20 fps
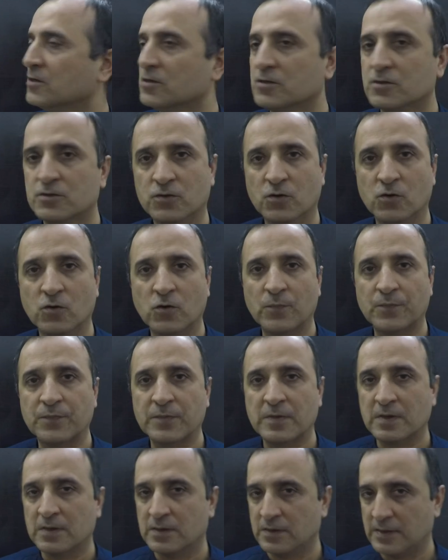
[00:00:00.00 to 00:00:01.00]
So
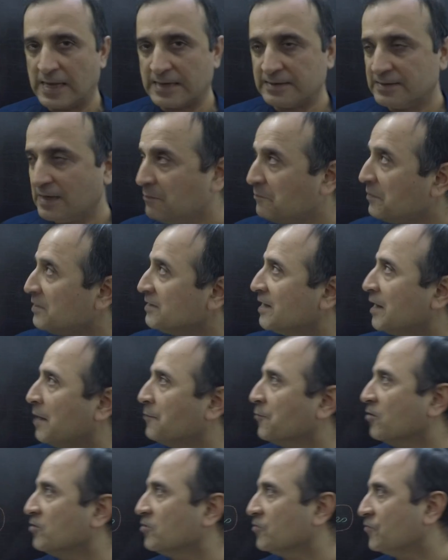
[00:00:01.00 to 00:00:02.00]
the example that I'm
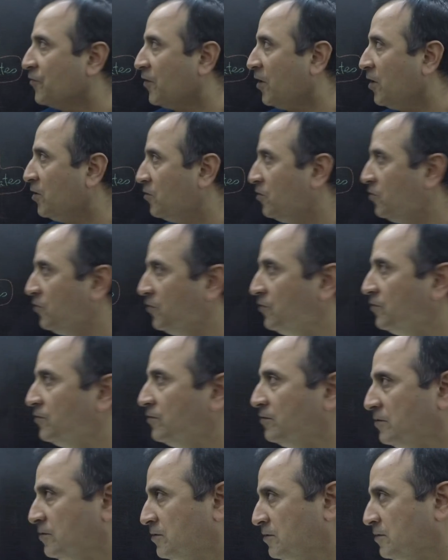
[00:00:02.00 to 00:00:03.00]
going to follow
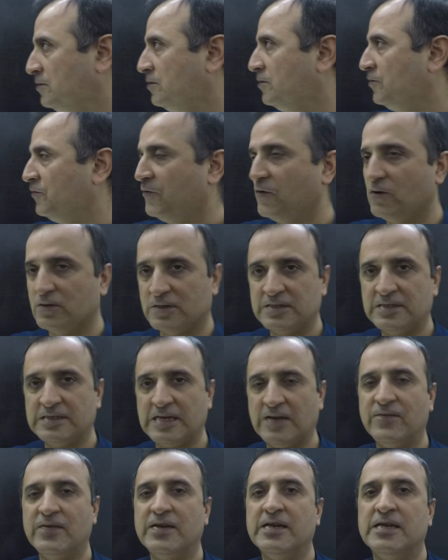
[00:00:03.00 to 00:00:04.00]
for this
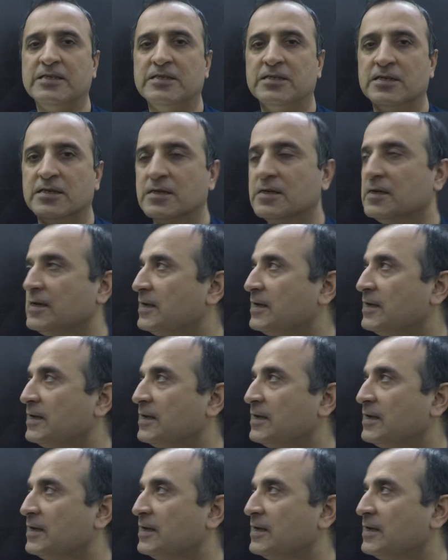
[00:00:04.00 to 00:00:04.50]
definition